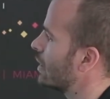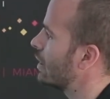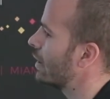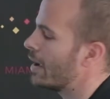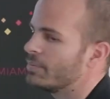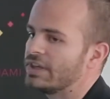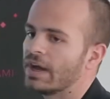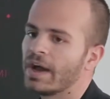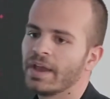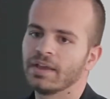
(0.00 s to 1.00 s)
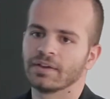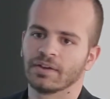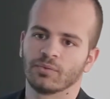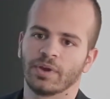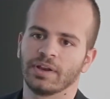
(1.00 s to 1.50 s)
MPI
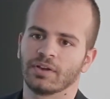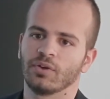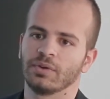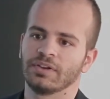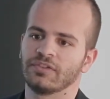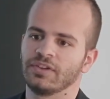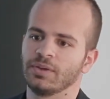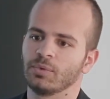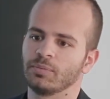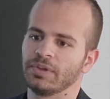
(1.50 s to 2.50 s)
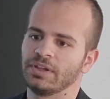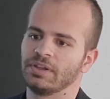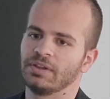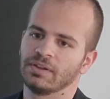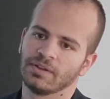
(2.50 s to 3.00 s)
and writing code in C would
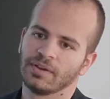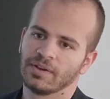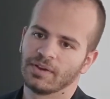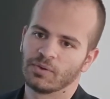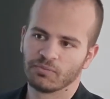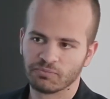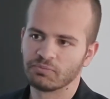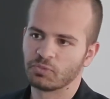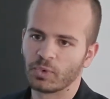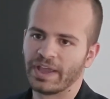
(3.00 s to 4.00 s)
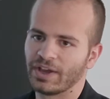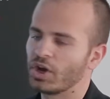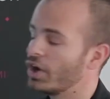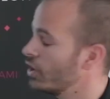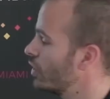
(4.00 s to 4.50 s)
be way
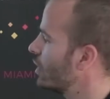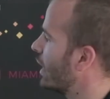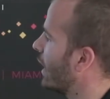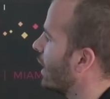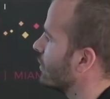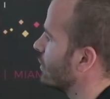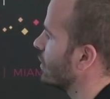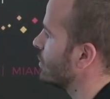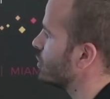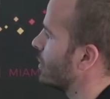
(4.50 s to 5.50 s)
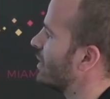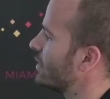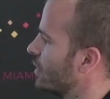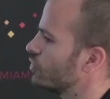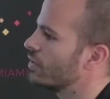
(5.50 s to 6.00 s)
harder, and the
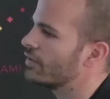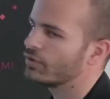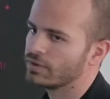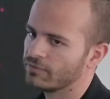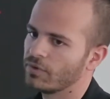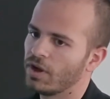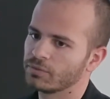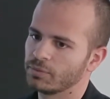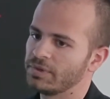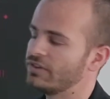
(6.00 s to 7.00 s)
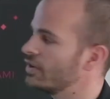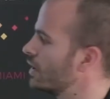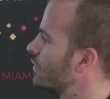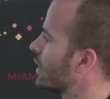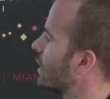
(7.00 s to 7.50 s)
implementation effort involved would be
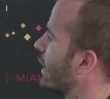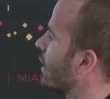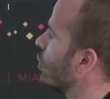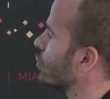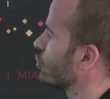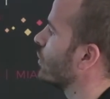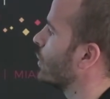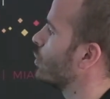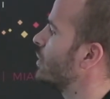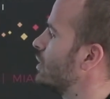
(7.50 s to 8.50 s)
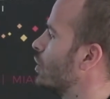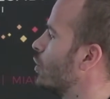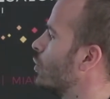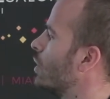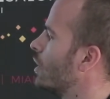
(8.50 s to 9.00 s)
significant, and also there would be
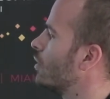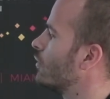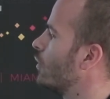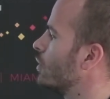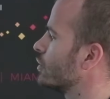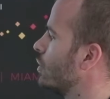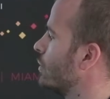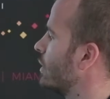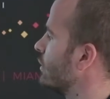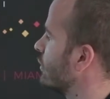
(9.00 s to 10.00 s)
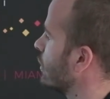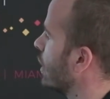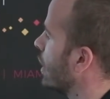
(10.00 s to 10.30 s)
no fault tolerance.